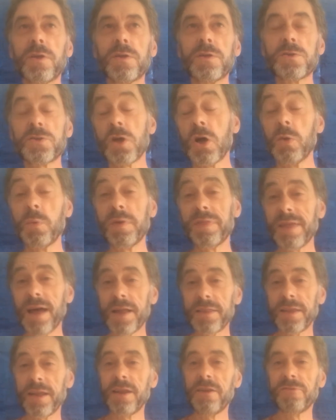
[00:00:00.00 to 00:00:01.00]
So
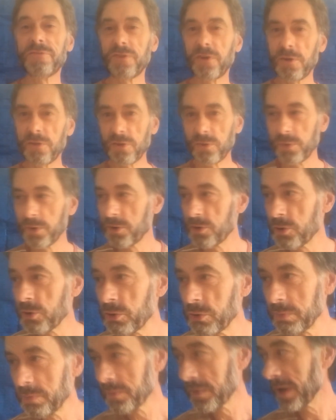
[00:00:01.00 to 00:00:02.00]
without any further
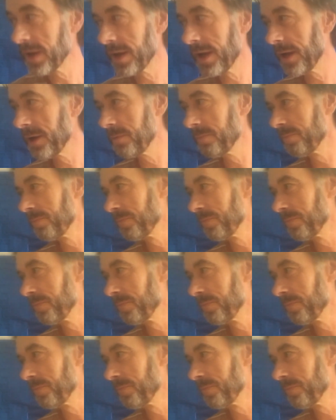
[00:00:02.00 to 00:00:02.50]
ado, and